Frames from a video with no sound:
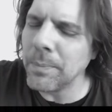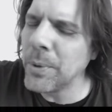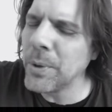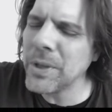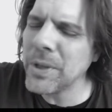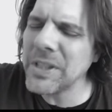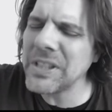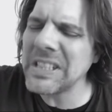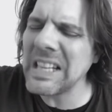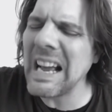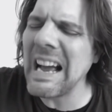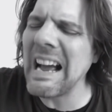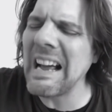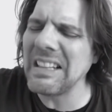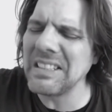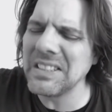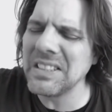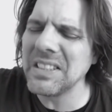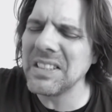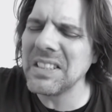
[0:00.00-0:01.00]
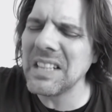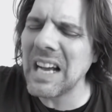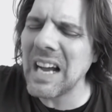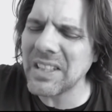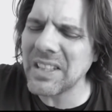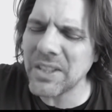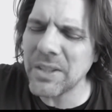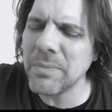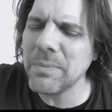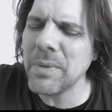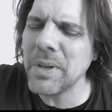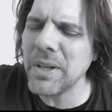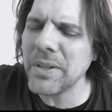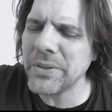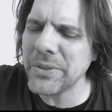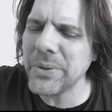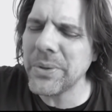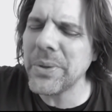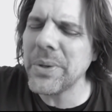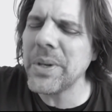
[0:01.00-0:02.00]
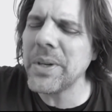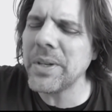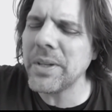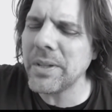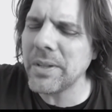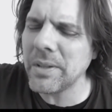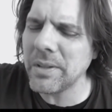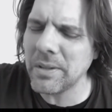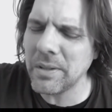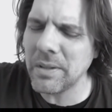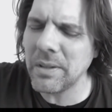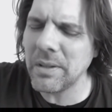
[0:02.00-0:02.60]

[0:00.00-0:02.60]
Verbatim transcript: Put aside the documentary,